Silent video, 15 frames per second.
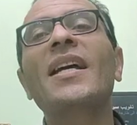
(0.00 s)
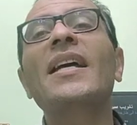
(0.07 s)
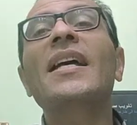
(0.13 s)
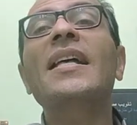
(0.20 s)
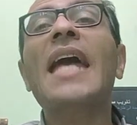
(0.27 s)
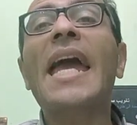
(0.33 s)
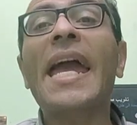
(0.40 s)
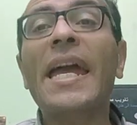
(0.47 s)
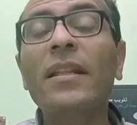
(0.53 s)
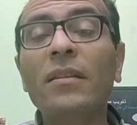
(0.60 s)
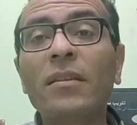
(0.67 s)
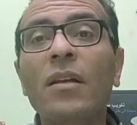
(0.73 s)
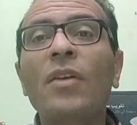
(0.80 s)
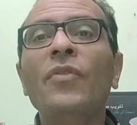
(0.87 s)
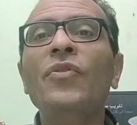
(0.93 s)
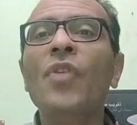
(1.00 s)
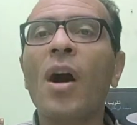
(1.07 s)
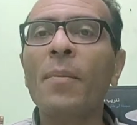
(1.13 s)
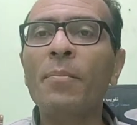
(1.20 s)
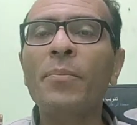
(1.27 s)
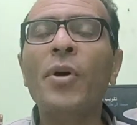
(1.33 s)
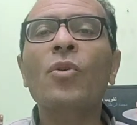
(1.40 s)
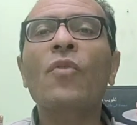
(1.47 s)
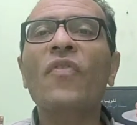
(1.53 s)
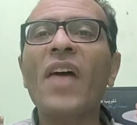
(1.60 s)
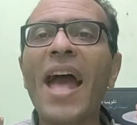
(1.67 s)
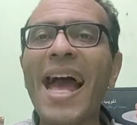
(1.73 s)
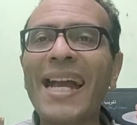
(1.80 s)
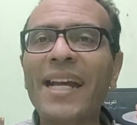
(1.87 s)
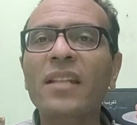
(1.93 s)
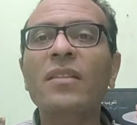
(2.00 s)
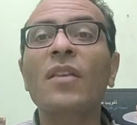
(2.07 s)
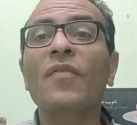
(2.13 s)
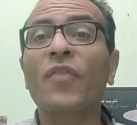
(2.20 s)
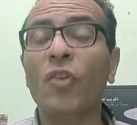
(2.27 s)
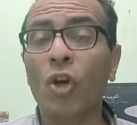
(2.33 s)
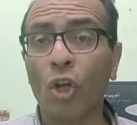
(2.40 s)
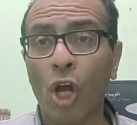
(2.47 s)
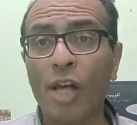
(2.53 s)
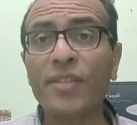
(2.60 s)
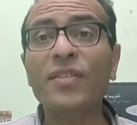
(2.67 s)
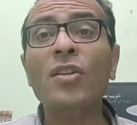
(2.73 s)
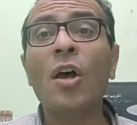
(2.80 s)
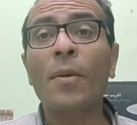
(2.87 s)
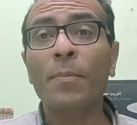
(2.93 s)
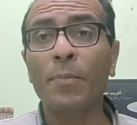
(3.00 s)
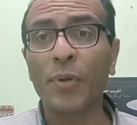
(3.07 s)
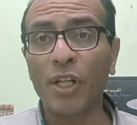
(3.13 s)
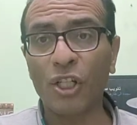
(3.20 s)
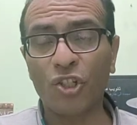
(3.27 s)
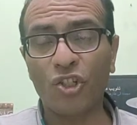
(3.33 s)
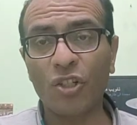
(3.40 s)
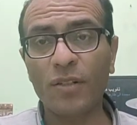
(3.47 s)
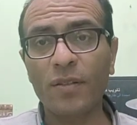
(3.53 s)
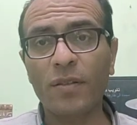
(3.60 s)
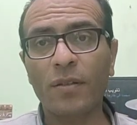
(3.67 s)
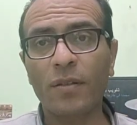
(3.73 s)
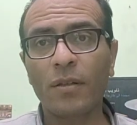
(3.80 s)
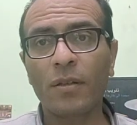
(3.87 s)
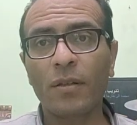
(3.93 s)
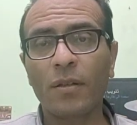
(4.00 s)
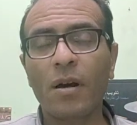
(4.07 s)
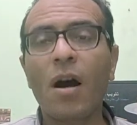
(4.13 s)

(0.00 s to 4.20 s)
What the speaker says: and number of active cross bridges are